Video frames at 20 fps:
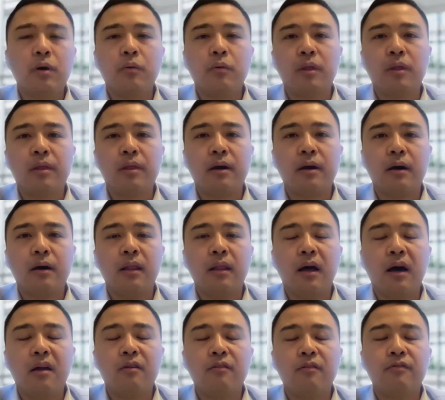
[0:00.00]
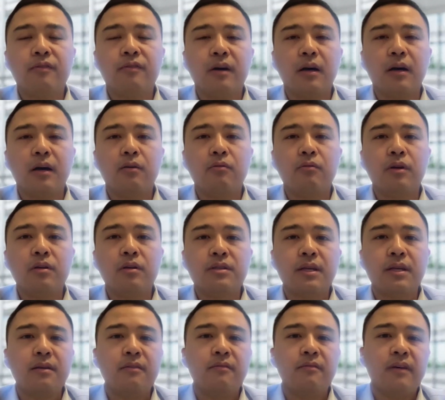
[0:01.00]
work with a lot of real
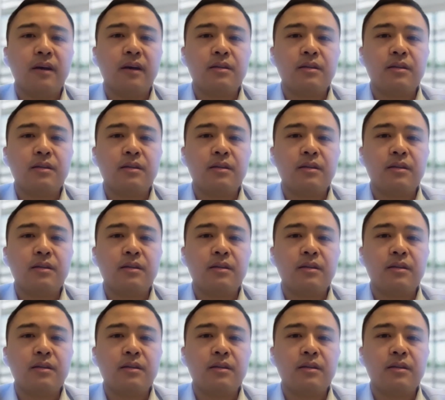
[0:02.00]
estate